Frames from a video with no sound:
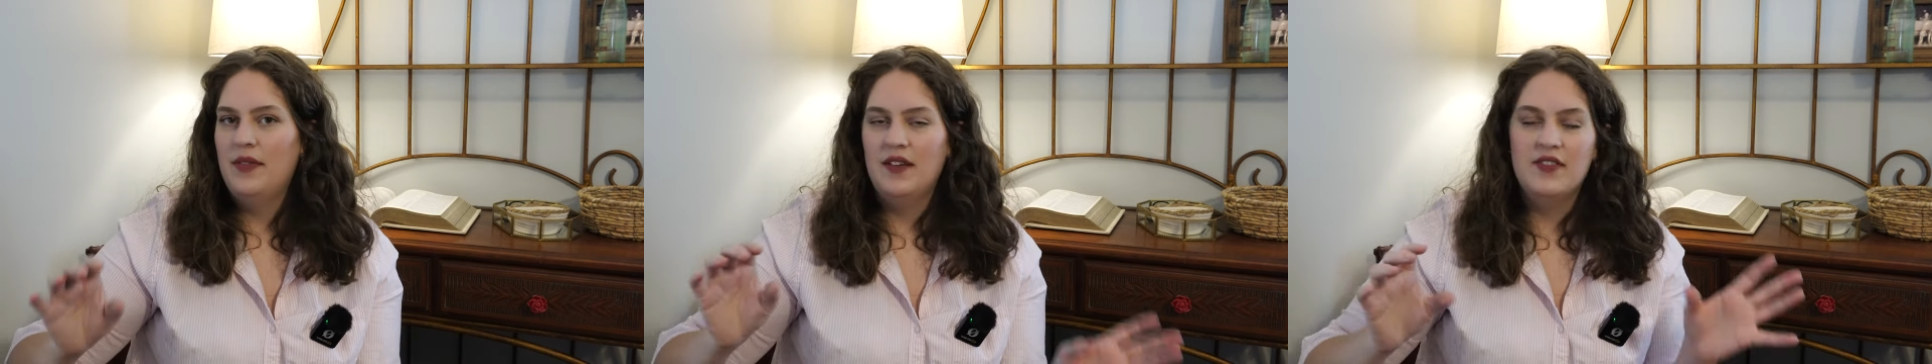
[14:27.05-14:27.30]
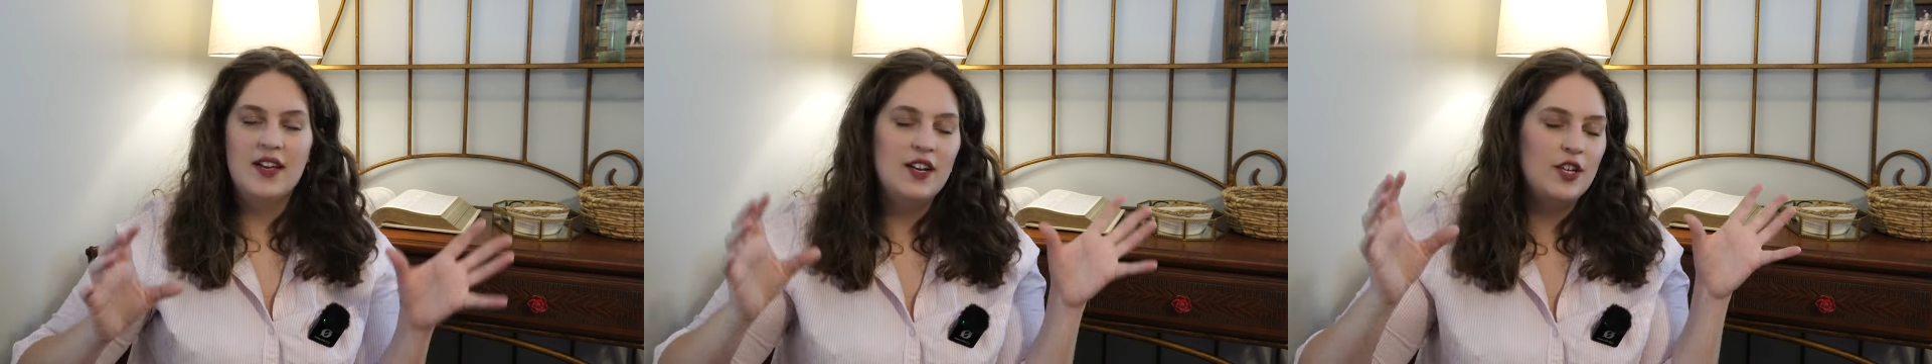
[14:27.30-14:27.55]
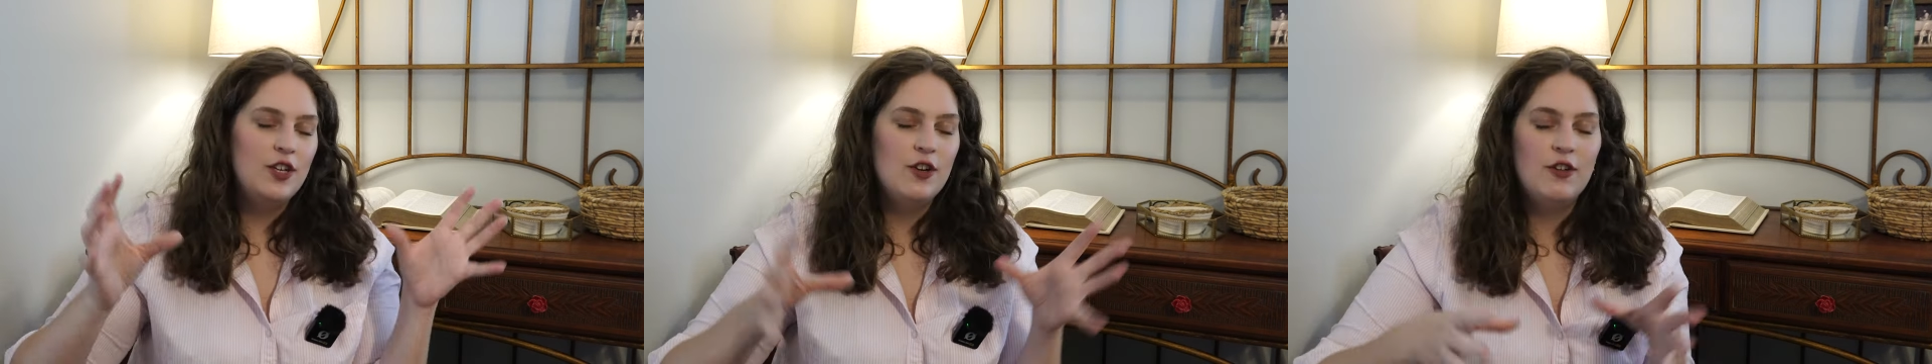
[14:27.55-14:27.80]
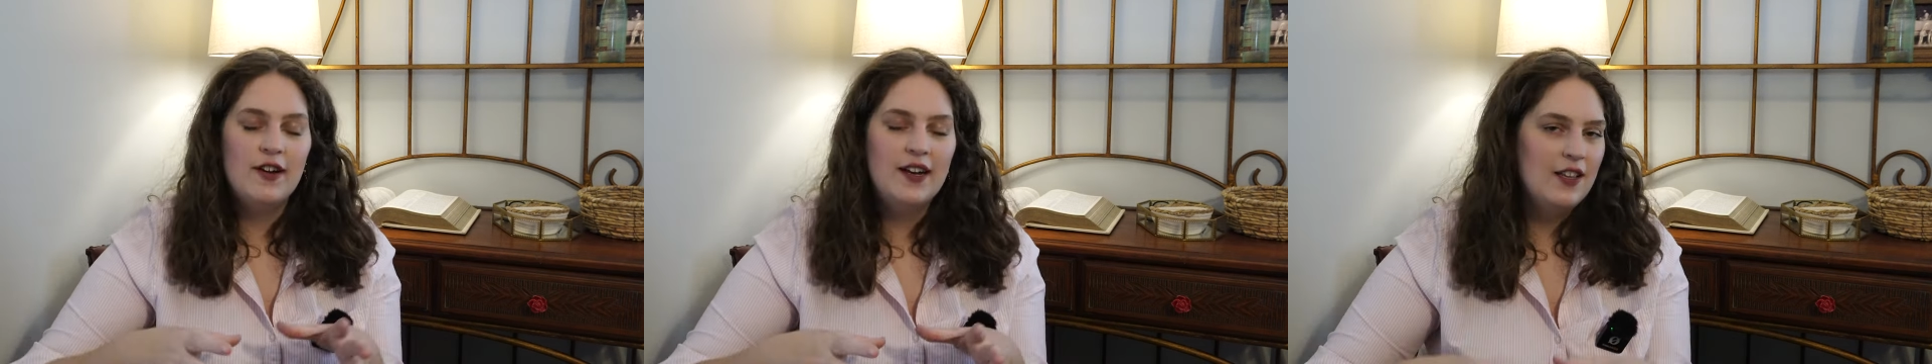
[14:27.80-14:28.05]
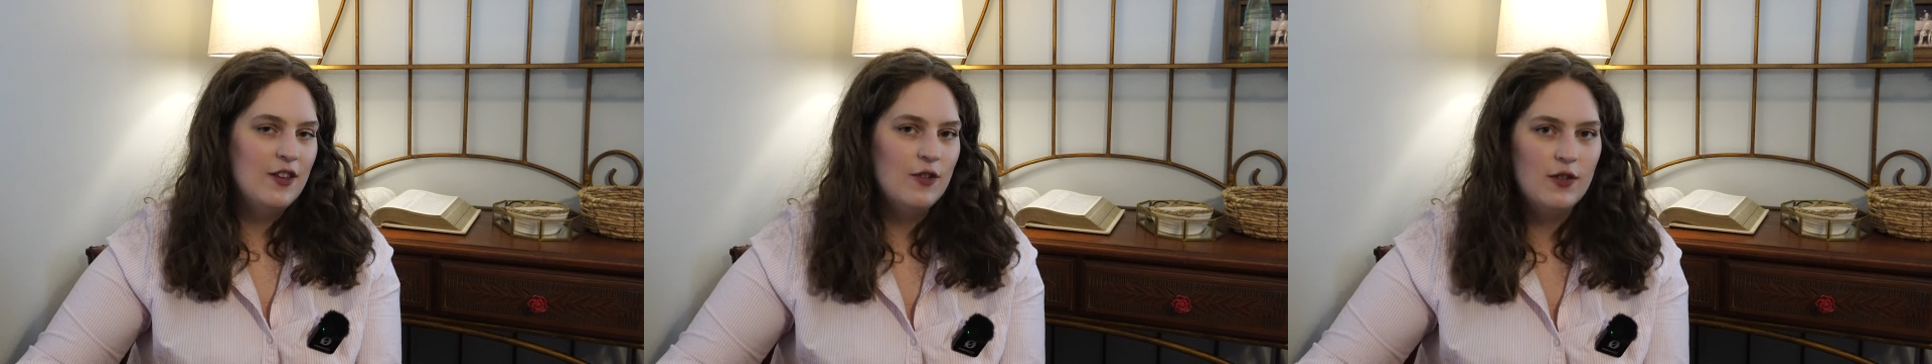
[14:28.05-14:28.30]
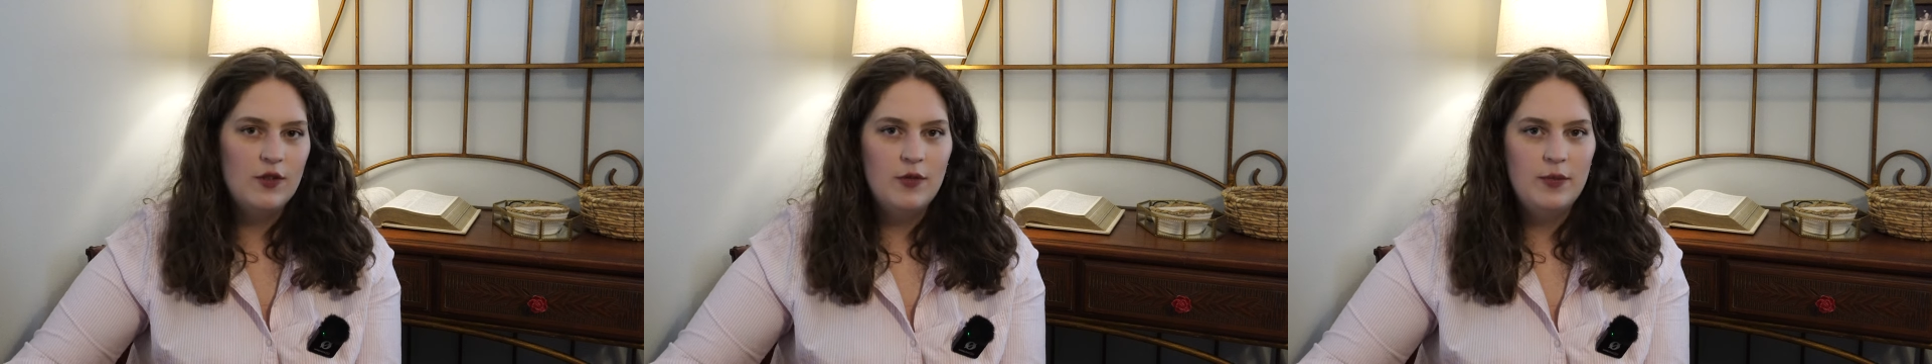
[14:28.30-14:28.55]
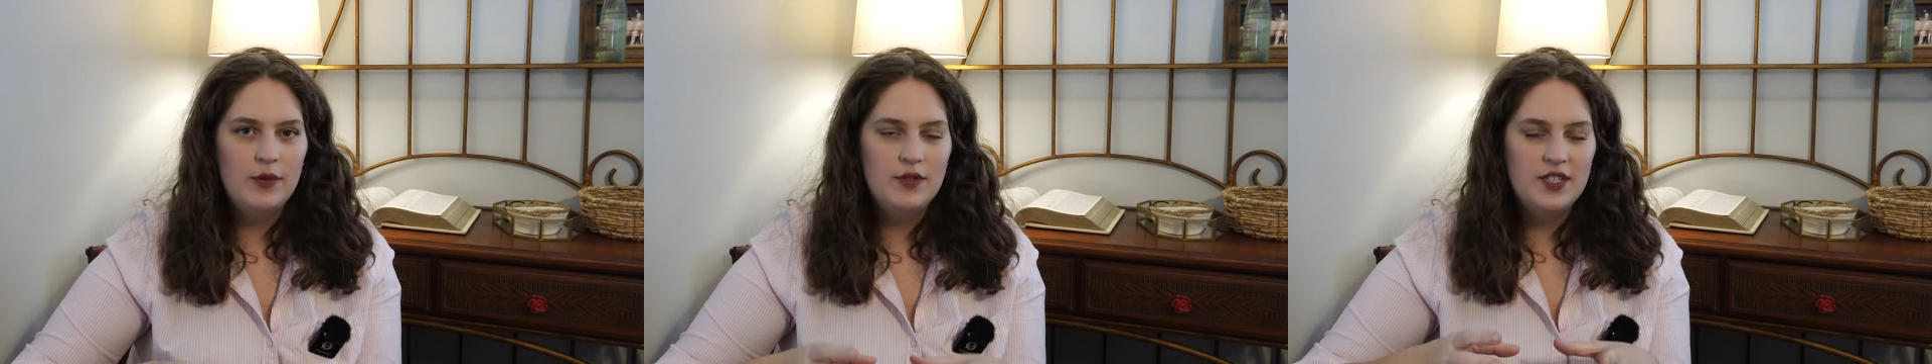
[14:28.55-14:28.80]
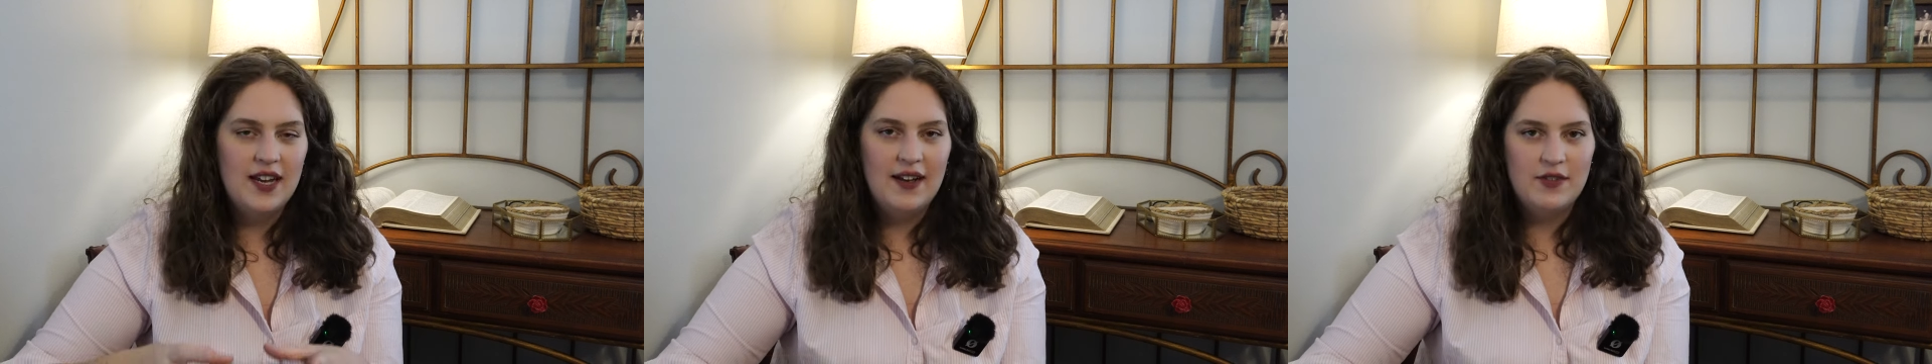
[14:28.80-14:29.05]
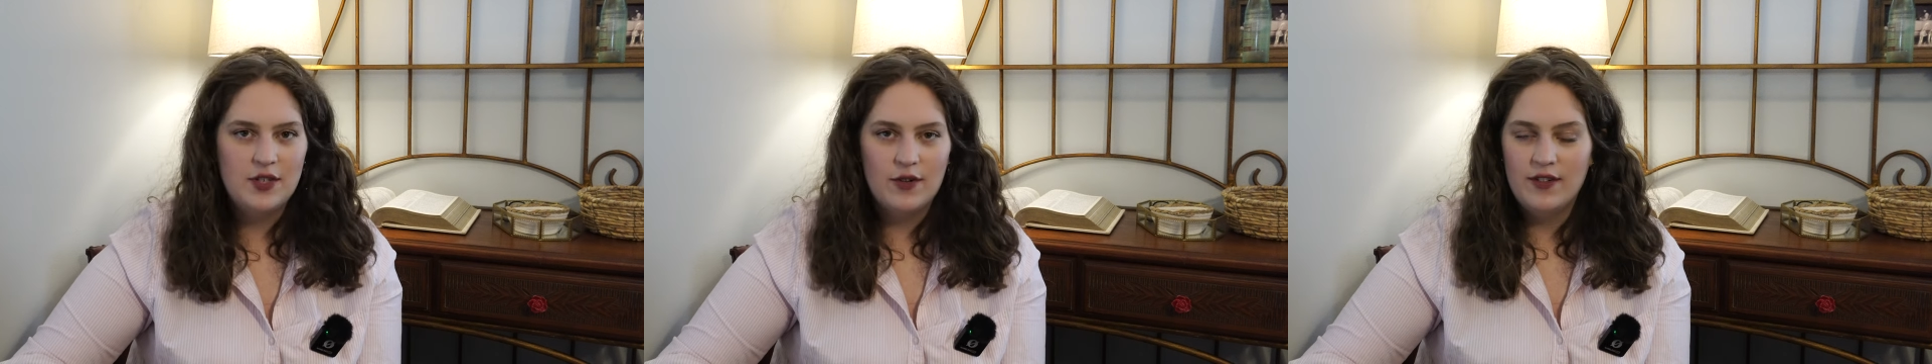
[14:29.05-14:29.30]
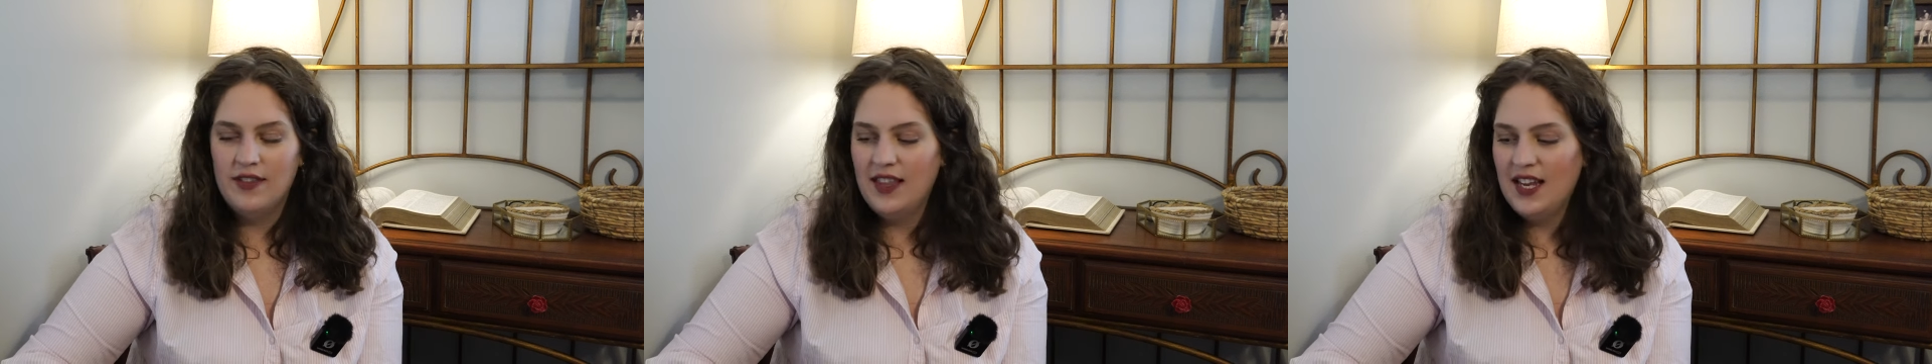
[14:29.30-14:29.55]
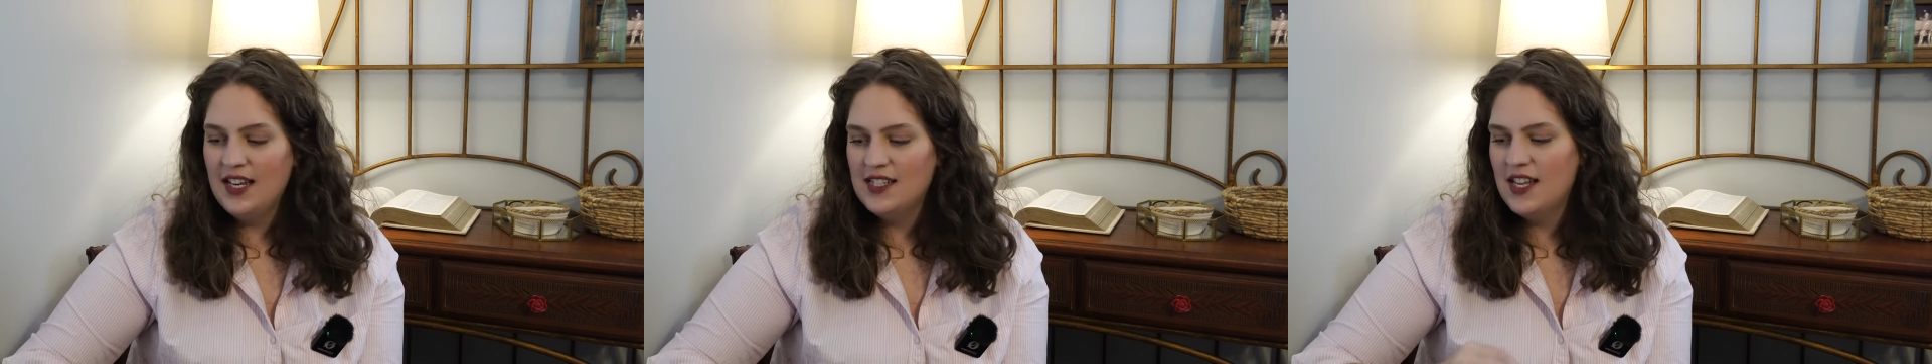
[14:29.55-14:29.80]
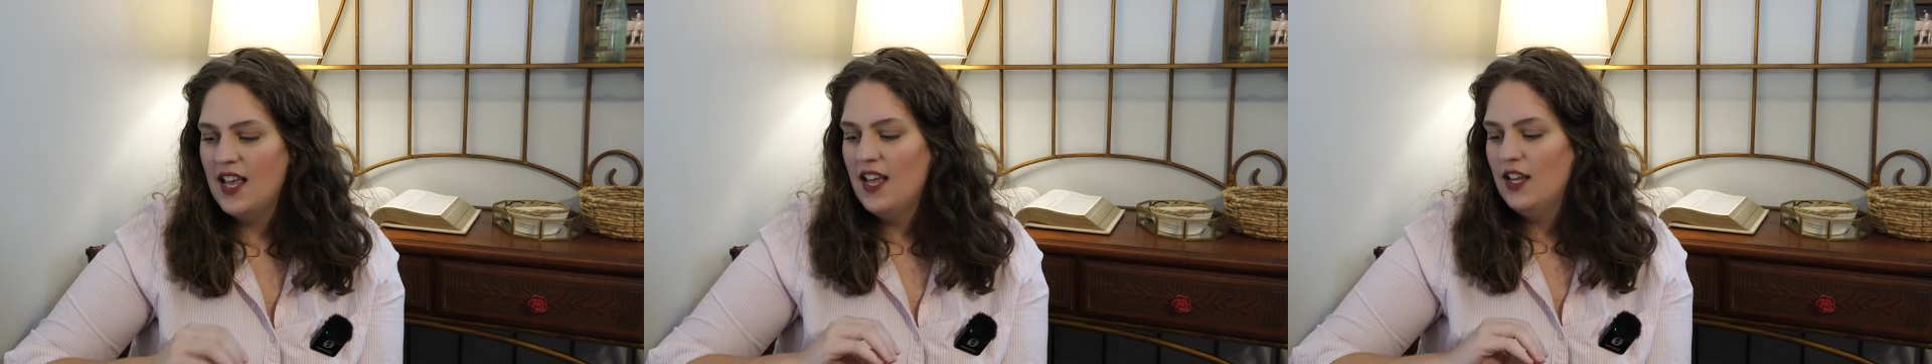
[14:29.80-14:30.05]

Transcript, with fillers: They've kind of curated their little booths to have certain things.